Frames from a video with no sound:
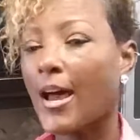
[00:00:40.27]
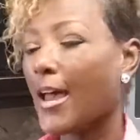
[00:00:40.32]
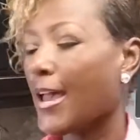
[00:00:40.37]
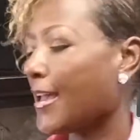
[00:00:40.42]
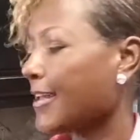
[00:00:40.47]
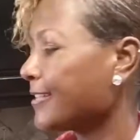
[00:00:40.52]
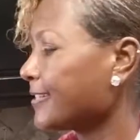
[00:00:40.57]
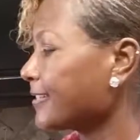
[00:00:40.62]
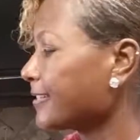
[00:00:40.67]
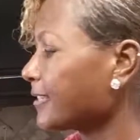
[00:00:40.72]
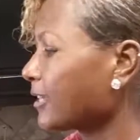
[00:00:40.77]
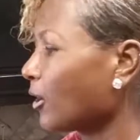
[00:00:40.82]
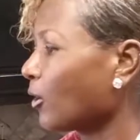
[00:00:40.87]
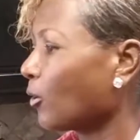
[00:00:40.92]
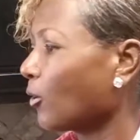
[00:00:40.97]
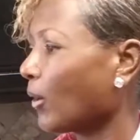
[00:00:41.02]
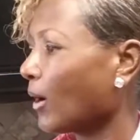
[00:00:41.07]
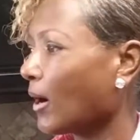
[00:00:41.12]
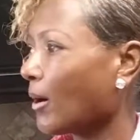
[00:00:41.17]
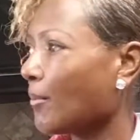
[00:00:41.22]
And
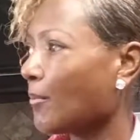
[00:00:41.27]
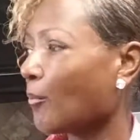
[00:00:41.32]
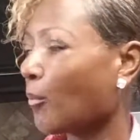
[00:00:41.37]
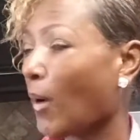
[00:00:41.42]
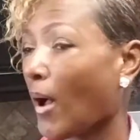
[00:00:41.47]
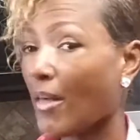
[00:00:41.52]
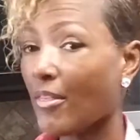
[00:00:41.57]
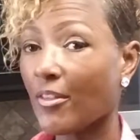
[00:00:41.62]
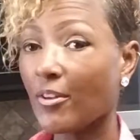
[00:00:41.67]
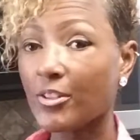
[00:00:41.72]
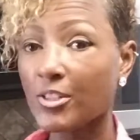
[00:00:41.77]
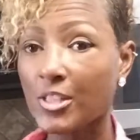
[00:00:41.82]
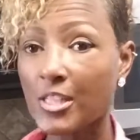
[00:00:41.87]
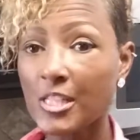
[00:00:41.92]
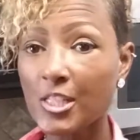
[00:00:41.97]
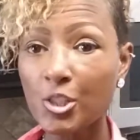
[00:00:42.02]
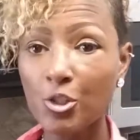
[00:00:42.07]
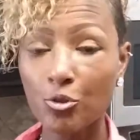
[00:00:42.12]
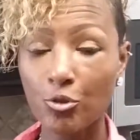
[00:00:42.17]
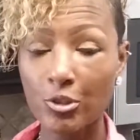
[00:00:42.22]
so while
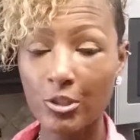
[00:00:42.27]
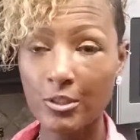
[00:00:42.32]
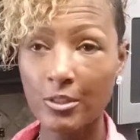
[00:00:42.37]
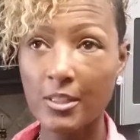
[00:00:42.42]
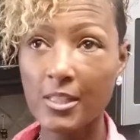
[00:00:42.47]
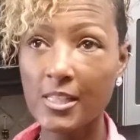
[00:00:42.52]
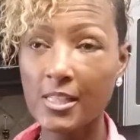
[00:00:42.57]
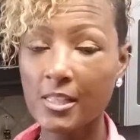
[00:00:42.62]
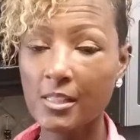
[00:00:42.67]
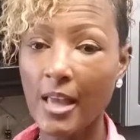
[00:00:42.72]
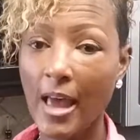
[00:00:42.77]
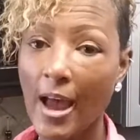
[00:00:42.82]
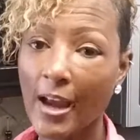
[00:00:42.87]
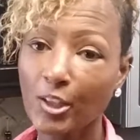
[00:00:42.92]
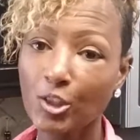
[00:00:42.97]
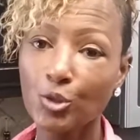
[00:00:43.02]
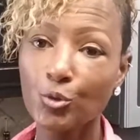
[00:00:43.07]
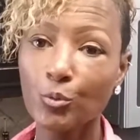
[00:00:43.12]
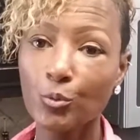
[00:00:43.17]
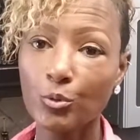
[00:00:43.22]
this
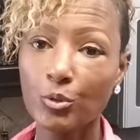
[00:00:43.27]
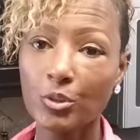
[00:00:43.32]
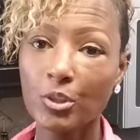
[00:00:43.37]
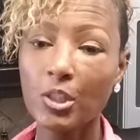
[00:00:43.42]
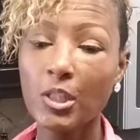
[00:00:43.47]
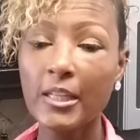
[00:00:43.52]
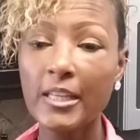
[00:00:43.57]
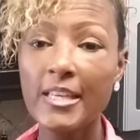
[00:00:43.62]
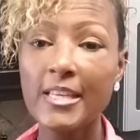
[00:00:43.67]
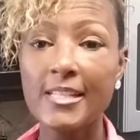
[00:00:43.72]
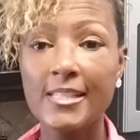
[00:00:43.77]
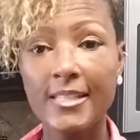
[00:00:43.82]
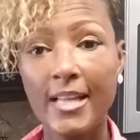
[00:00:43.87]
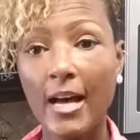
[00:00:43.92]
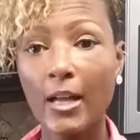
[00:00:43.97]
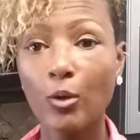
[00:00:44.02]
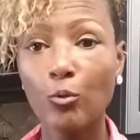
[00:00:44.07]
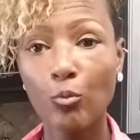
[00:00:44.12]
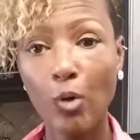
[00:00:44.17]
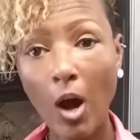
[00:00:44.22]
actual cookie is
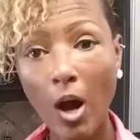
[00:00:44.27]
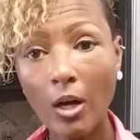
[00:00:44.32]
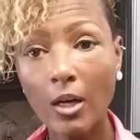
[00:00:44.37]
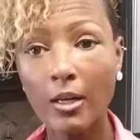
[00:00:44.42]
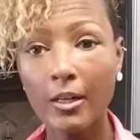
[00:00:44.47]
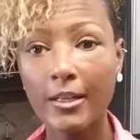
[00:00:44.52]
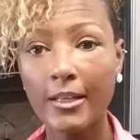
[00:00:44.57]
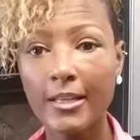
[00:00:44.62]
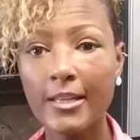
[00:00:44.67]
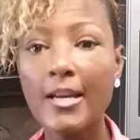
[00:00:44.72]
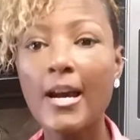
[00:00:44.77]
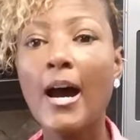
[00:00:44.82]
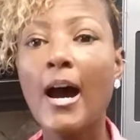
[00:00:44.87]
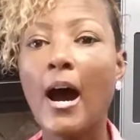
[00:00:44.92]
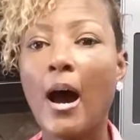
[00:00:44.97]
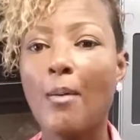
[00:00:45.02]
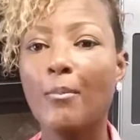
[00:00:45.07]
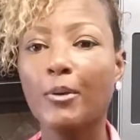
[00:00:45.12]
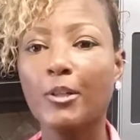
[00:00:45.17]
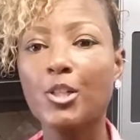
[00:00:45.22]
not a raw cookie,
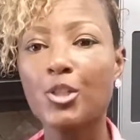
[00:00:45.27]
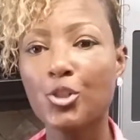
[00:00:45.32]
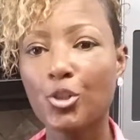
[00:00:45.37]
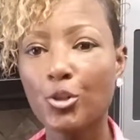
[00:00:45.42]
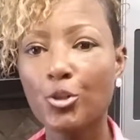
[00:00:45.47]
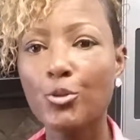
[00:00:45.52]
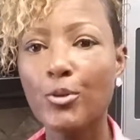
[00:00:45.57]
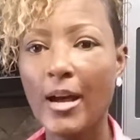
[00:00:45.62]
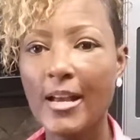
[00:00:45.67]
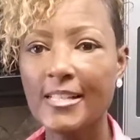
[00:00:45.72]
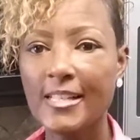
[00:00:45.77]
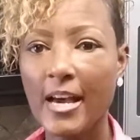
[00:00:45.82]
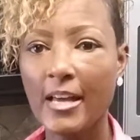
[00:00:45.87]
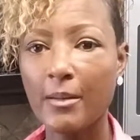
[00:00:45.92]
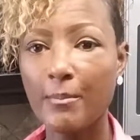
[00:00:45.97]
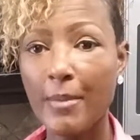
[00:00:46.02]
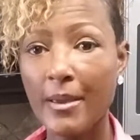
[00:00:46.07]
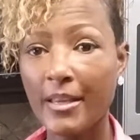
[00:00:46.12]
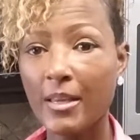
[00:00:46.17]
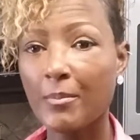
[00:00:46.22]
I'm going to show you guys
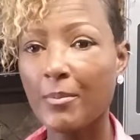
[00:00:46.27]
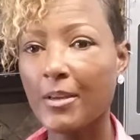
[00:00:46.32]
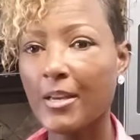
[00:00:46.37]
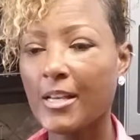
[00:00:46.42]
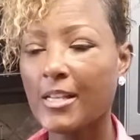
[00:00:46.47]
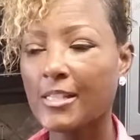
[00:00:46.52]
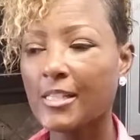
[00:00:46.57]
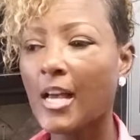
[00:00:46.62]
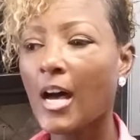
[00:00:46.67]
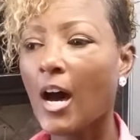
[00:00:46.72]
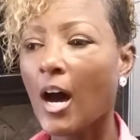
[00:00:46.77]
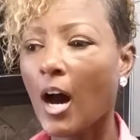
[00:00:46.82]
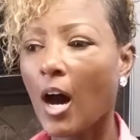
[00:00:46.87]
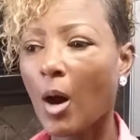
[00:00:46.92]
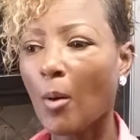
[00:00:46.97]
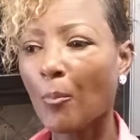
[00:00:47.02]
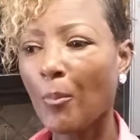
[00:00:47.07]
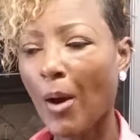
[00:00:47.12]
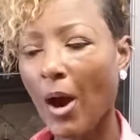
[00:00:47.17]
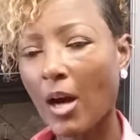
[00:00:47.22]
how to make it, because
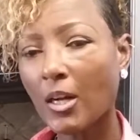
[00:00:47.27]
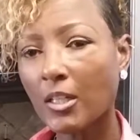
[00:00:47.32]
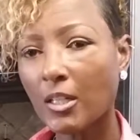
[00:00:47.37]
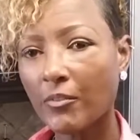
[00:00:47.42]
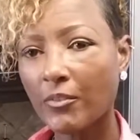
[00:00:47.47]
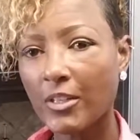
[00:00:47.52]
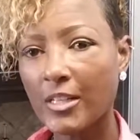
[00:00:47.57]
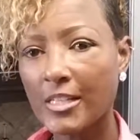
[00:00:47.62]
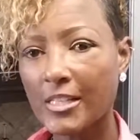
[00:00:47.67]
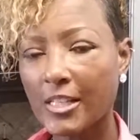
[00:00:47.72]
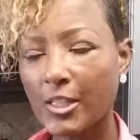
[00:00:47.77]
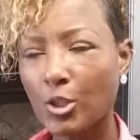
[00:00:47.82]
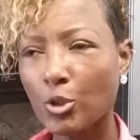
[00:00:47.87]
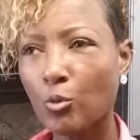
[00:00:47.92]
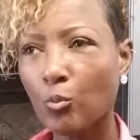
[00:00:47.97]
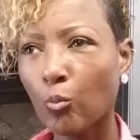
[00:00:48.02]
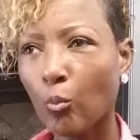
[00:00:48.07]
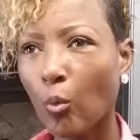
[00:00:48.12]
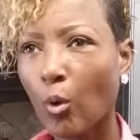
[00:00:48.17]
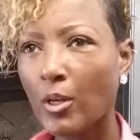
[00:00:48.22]
a part of it is that
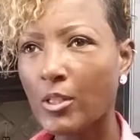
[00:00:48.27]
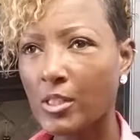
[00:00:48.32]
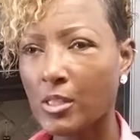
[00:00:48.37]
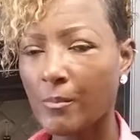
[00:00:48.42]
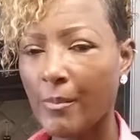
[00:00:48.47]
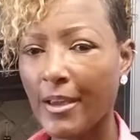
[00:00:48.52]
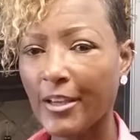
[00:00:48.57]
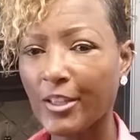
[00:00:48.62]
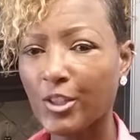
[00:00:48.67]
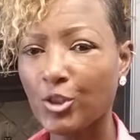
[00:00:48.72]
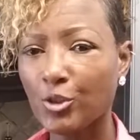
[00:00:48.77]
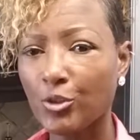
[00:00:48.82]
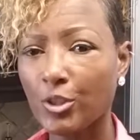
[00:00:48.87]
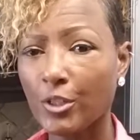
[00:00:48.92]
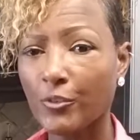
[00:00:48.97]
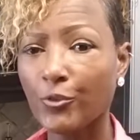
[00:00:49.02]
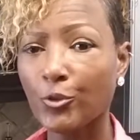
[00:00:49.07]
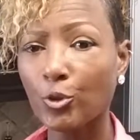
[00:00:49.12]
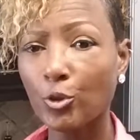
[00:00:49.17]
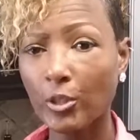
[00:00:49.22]
you want to make sure
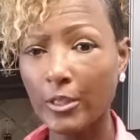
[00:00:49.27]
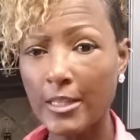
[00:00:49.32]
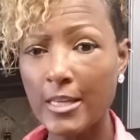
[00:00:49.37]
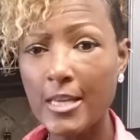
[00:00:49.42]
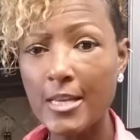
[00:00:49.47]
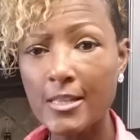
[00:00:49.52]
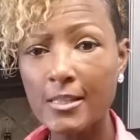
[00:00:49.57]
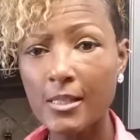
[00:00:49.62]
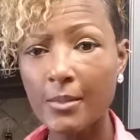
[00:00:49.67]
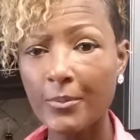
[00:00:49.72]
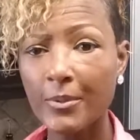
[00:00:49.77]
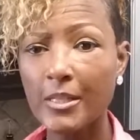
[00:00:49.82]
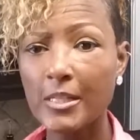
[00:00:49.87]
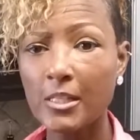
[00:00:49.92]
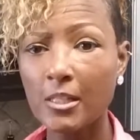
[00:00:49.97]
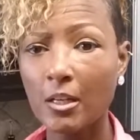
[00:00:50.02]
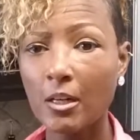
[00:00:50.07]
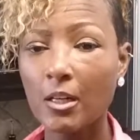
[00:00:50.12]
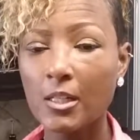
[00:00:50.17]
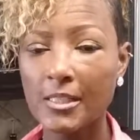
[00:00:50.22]
that if you're going to eat something
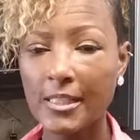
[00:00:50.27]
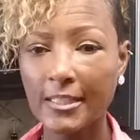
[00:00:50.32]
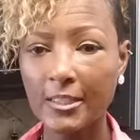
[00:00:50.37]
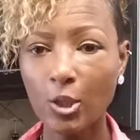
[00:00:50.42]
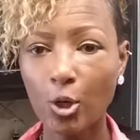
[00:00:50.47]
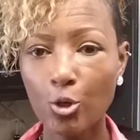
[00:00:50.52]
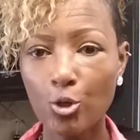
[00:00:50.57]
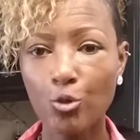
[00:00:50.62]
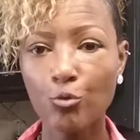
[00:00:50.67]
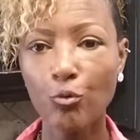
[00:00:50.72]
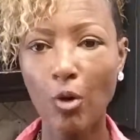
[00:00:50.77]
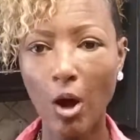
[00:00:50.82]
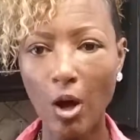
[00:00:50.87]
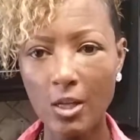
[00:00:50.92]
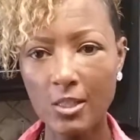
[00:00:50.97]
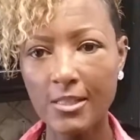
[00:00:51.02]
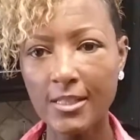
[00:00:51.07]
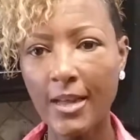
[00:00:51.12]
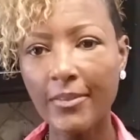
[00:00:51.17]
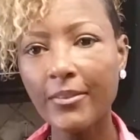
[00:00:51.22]
that's cooked, because I told you
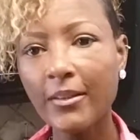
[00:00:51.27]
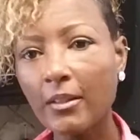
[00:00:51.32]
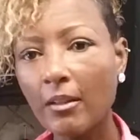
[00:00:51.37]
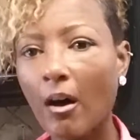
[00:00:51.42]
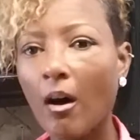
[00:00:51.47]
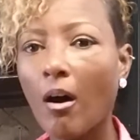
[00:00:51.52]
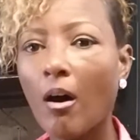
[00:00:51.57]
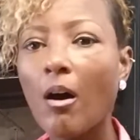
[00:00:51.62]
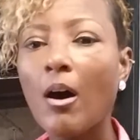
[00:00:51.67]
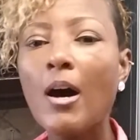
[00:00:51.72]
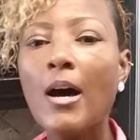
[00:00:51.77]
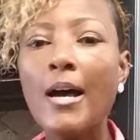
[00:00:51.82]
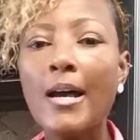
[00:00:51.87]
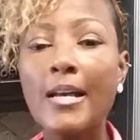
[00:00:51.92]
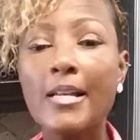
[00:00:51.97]
raw is not the law.